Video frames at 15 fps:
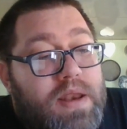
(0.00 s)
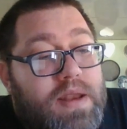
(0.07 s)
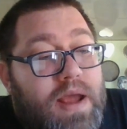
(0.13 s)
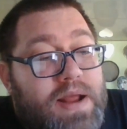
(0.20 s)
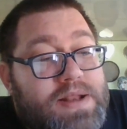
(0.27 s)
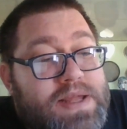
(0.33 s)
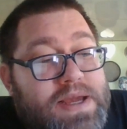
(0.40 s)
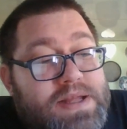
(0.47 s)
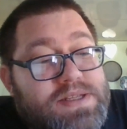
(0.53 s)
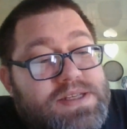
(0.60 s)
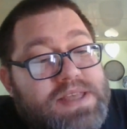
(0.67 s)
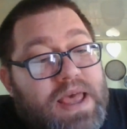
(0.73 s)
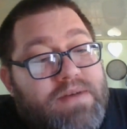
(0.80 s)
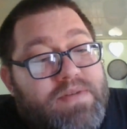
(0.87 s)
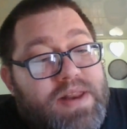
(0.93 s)

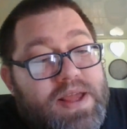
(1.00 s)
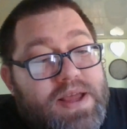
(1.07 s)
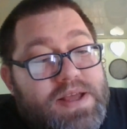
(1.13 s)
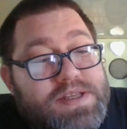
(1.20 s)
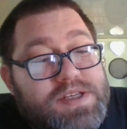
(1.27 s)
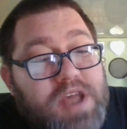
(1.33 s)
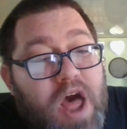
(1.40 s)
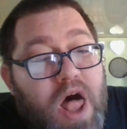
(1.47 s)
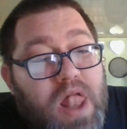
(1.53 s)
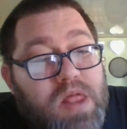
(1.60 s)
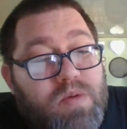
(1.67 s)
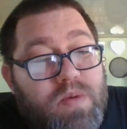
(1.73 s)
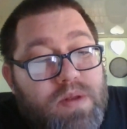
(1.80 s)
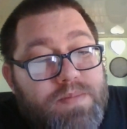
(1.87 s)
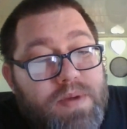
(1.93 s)
1970 is
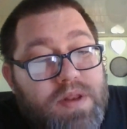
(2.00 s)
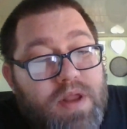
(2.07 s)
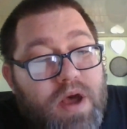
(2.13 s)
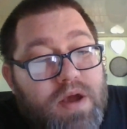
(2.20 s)
Collinwood, but